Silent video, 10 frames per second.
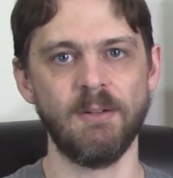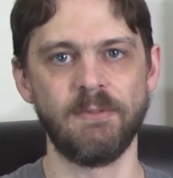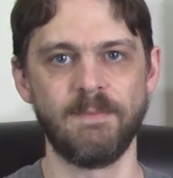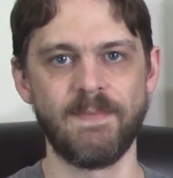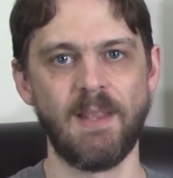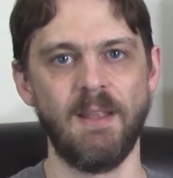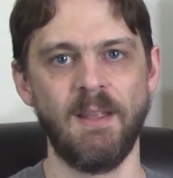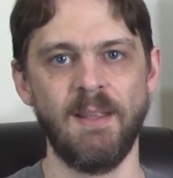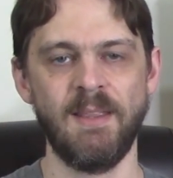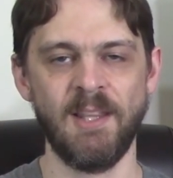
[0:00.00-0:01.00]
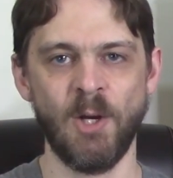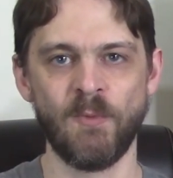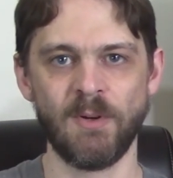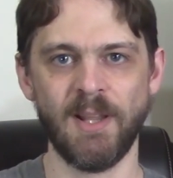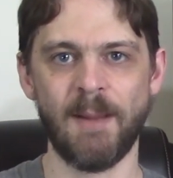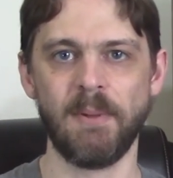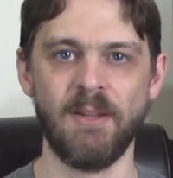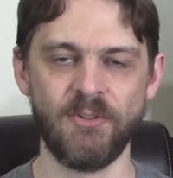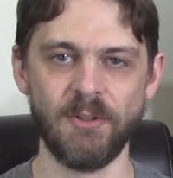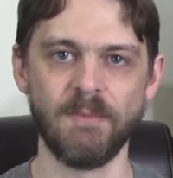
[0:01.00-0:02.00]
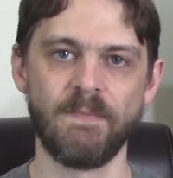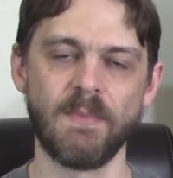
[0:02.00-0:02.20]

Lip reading: of, the overlap issue.